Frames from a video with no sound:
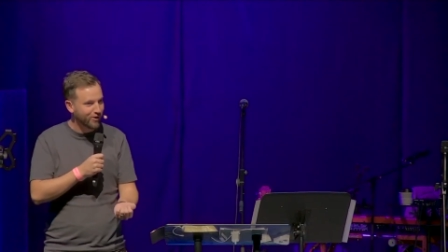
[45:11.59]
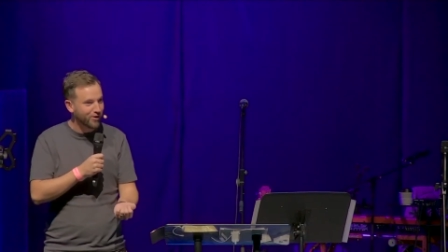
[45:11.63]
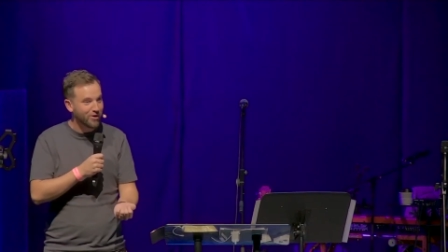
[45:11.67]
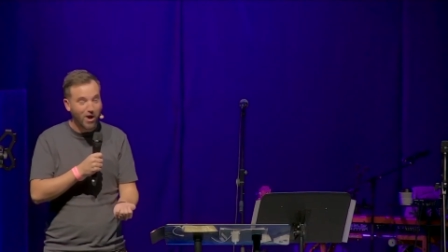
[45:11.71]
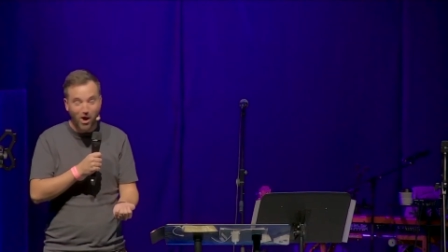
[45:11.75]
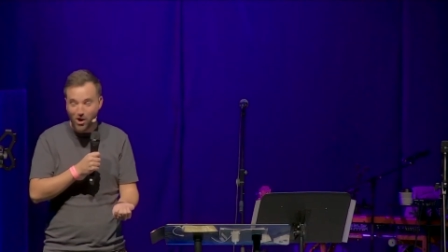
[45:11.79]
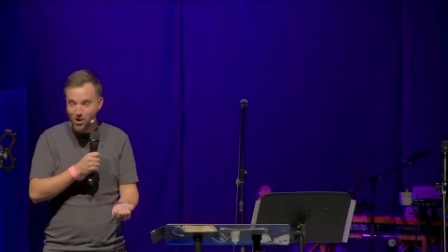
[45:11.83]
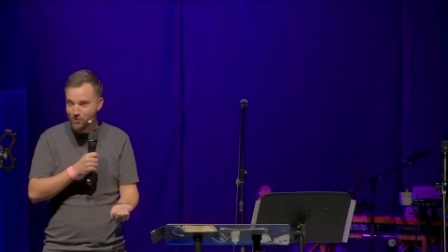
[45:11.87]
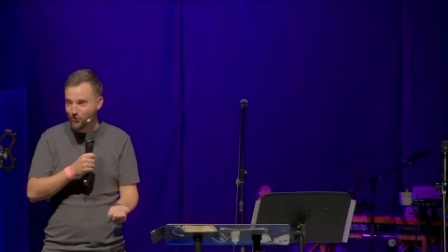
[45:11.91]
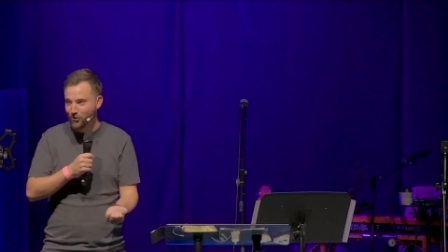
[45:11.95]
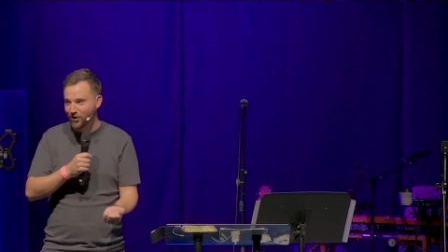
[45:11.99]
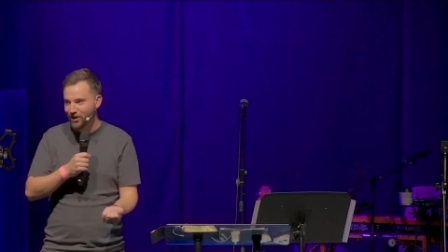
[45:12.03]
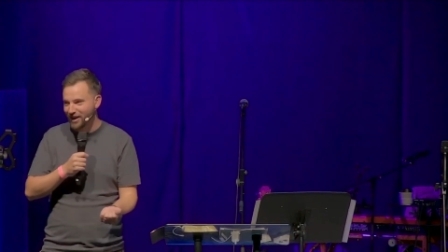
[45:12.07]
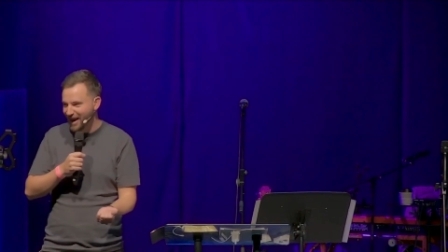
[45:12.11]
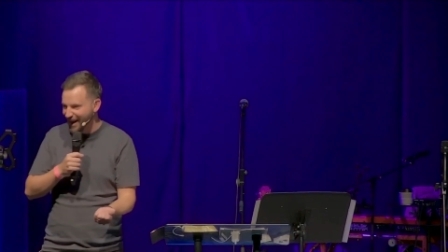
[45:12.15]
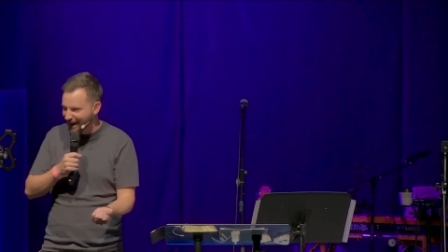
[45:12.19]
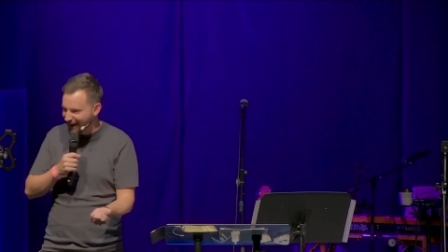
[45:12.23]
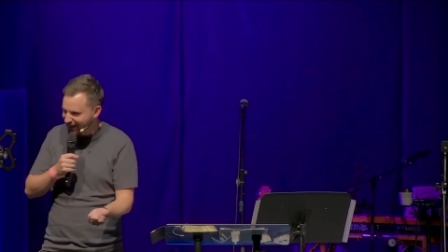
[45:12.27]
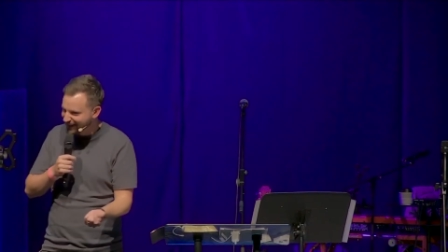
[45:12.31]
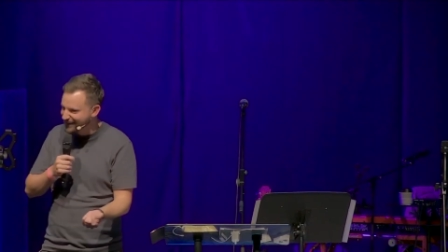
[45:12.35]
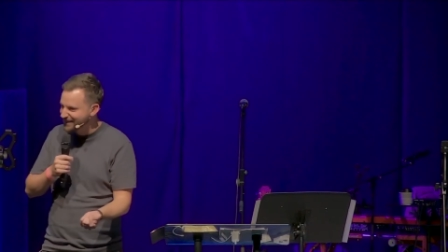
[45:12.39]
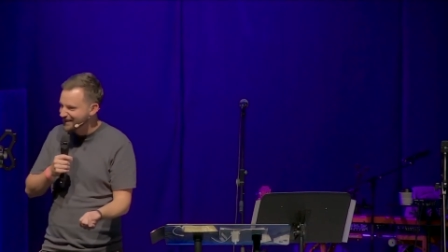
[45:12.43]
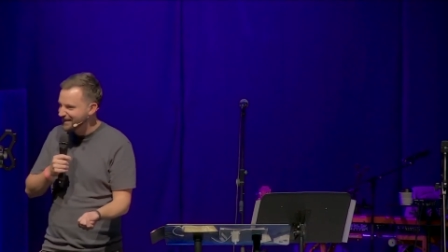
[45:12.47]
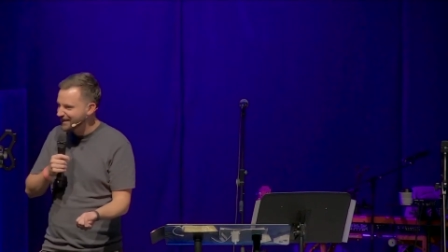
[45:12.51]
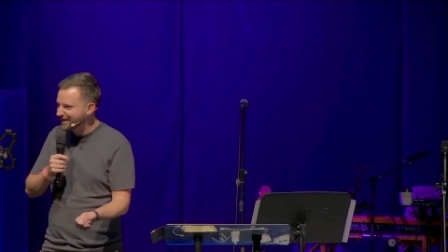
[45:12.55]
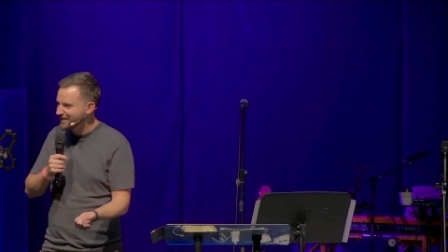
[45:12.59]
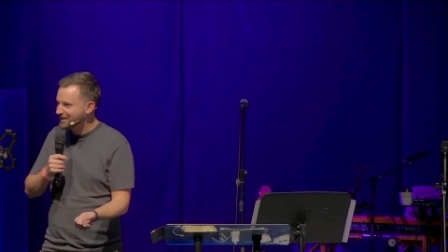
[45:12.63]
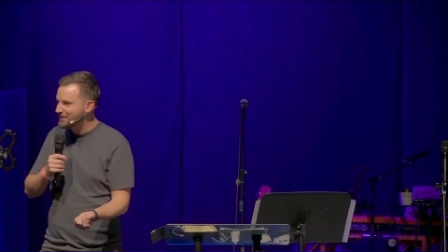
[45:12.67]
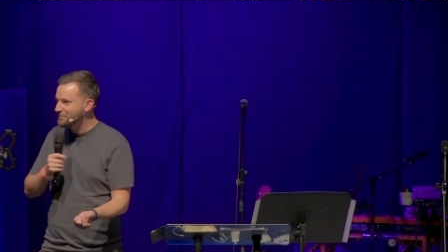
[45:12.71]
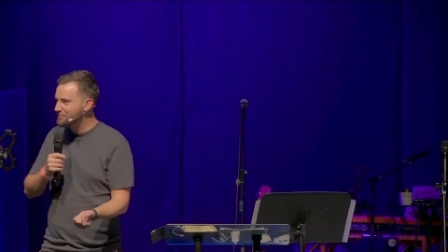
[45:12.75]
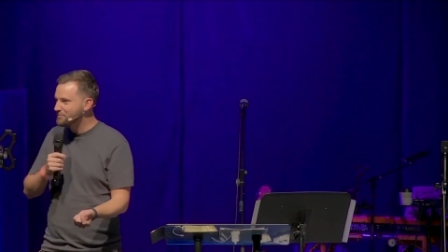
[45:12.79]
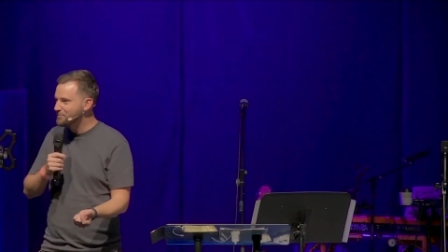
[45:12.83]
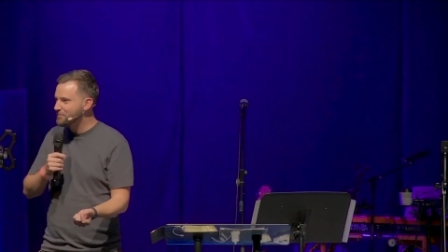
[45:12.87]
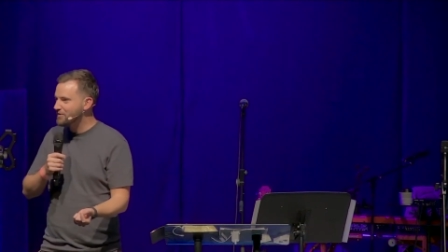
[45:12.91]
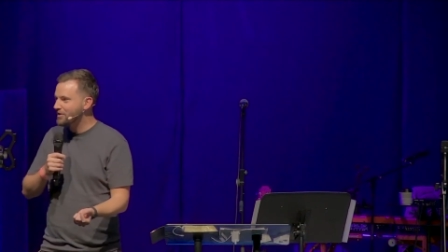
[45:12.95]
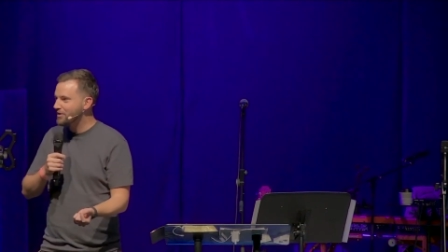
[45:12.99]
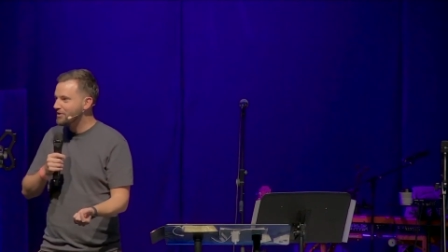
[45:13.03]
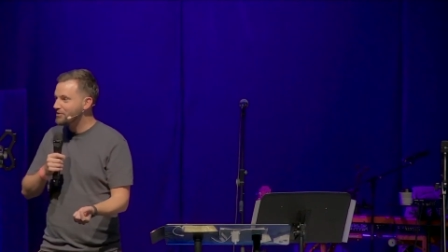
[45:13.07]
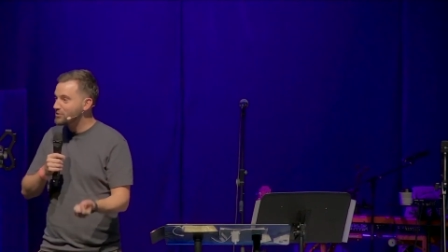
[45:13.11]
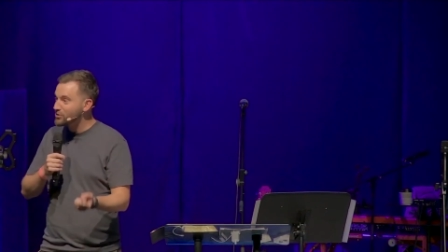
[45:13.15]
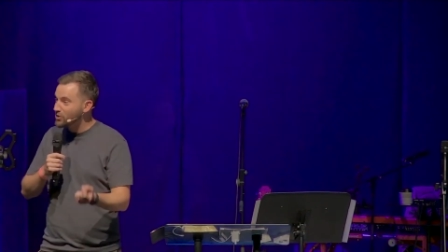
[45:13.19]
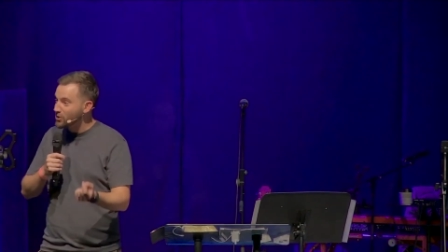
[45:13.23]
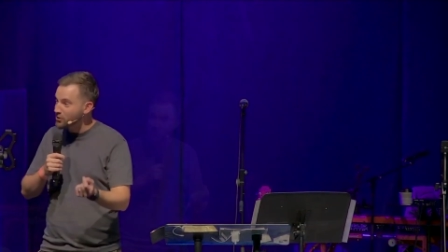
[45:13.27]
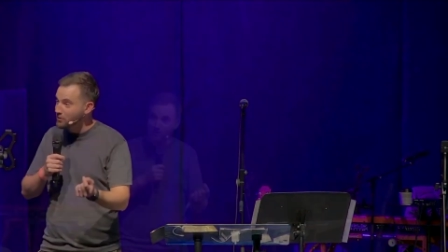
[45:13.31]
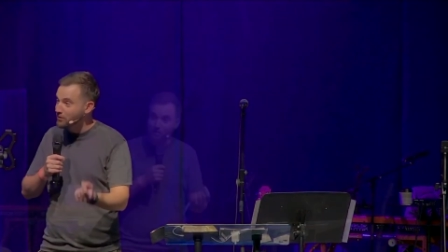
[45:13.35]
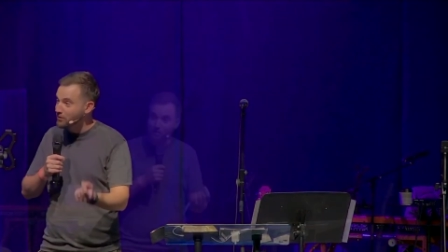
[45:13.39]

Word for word: over again. Two